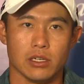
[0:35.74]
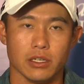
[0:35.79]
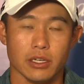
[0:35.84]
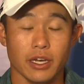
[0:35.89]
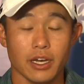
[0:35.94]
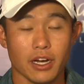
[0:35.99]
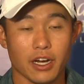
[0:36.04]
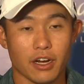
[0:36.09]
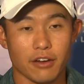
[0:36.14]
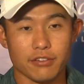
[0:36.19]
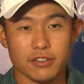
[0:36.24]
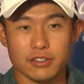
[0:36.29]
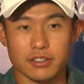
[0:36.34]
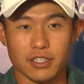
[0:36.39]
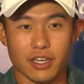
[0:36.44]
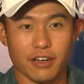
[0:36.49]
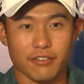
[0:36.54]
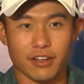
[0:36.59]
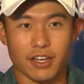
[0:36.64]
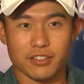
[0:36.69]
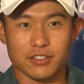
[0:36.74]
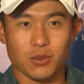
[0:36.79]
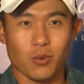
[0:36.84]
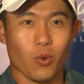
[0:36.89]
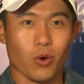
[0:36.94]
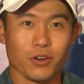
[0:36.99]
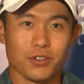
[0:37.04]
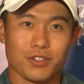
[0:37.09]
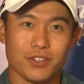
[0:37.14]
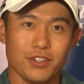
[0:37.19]
Yeah, obviously I've got some
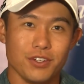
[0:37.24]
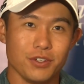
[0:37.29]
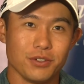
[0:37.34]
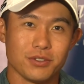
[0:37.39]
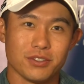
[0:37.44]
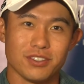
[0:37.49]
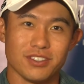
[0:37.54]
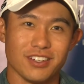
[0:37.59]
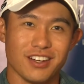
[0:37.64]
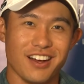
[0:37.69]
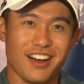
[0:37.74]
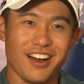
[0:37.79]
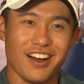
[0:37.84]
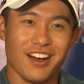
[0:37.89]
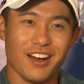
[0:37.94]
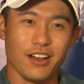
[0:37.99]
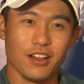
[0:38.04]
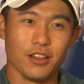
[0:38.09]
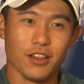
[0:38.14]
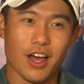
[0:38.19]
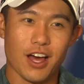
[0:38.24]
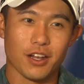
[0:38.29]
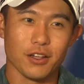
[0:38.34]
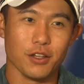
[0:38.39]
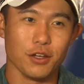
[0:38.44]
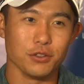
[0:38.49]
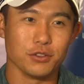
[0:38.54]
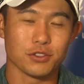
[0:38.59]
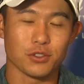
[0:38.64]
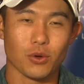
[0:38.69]
work to do. A lot of
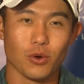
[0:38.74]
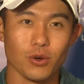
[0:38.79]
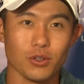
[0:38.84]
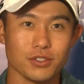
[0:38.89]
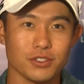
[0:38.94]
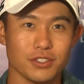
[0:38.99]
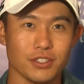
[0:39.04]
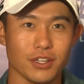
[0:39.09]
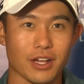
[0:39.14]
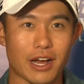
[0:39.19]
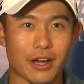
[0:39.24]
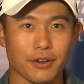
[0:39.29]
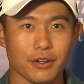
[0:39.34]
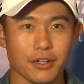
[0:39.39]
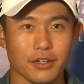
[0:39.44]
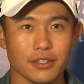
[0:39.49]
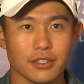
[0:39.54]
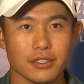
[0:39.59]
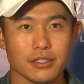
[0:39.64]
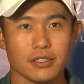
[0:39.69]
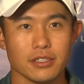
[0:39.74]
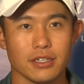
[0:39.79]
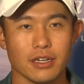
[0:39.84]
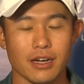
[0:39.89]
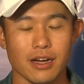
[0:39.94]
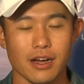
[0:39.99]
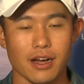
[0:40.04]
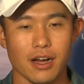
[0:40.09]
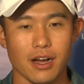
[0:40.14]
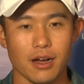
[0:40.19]
low scores still out here.
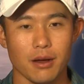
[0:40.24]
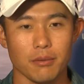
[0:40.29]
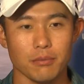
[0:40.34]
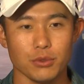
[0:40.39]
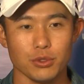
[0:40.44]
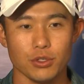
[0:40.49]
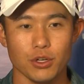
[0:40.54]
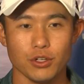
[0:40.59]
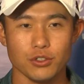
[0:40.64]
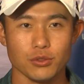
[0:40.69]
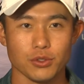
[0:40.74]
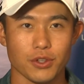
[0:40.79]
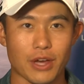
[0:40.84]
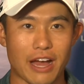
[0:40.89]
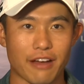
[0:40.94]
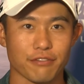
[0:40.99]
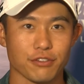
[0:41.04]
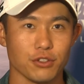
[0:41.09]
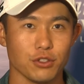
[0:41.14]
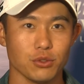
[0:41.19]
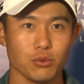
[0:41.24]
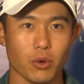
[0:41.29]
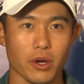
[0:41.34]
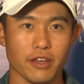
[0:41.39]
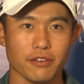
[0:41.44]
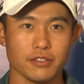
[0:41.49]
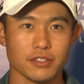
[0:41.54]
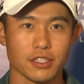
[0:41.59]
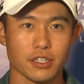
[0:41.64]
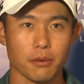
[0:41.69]
Who knows what the afternoon
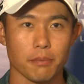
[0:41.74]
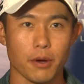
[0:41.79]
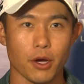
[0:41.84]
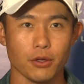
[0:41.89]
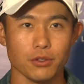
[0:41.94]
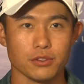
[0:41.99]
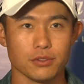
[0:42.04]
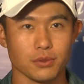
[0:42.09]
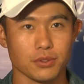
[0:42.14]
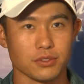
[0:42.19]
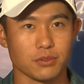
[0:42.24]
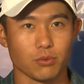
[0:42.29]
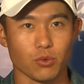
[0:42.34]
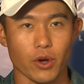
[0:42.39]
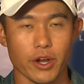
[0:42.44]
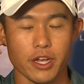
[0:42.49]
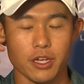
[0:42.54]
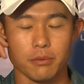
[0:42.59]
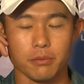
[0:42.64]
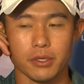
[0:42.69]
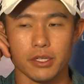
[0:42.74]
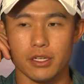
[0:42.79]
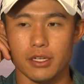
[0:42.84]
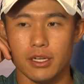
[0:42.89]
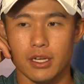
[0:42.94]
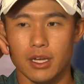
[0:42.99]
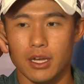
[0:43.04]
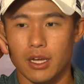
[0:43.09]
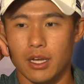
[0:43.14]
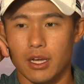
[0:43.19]
wave is going to post with some rain. But,
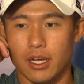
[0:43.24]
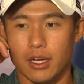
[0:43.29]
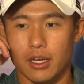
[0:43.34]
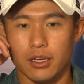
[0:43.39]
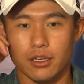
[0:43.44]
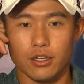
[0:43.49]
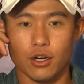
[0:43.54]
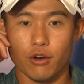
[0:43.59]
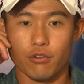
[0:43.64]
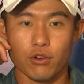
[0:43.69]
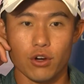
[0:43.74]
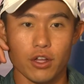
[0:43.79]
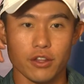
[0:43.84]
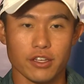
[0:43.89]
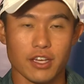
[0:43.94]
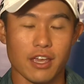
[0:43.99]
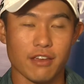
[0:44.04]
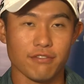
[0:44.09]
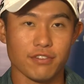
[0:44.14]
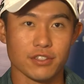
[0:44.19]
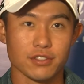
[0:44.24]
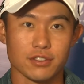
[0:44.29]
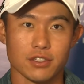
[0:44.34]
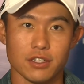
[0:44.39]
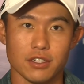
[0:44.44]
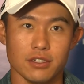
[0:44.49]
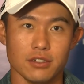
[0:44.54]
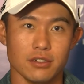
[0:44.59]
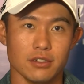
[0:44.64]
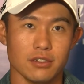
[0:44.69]
you know, overall the game feels
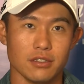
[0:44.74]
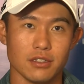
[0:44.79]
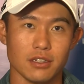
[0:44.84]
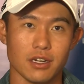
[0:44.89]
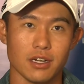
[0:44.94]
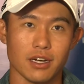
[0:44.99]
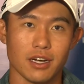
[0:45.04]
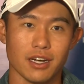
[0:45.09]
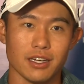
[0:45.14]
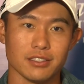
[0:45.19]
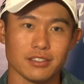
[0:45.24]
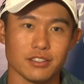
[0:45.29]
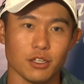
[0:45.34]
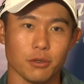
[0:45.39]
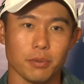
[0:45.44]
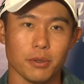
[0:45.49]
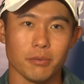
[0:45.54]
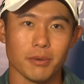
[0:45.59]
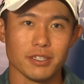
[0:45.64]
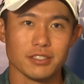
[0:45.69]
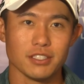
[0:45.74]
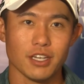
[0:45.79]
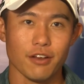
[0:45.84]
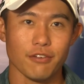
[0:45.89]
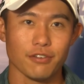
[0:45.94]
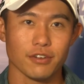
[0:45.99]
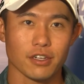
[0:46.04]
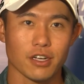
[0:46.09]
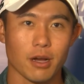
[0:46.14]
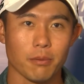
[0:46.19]
good. I still put
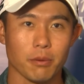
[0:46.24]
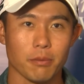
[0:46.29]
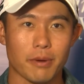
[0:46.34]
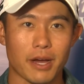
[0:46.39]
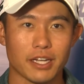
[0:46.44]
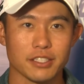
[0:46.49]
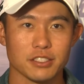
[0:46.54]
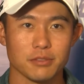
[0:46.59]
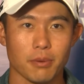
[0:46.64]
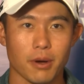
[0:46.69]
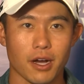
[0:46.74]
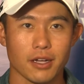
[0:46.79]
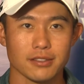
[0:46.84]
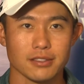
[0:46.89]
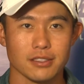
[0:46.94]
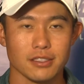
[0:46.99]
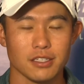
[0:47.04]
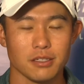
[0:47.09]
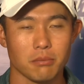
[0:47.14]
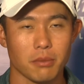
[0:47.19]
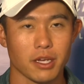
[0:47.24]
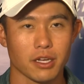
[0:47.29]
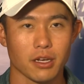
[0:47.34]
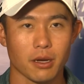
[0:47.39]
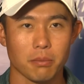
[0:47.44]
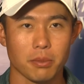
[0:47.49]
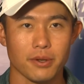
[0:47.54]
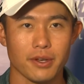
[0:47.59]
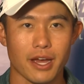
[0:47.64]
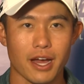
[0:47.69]
myself in a couple bad spots and didn't make
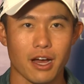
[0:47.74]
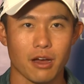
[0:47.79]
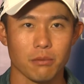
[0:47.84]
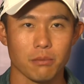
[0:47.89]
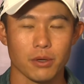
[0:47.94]
up and down.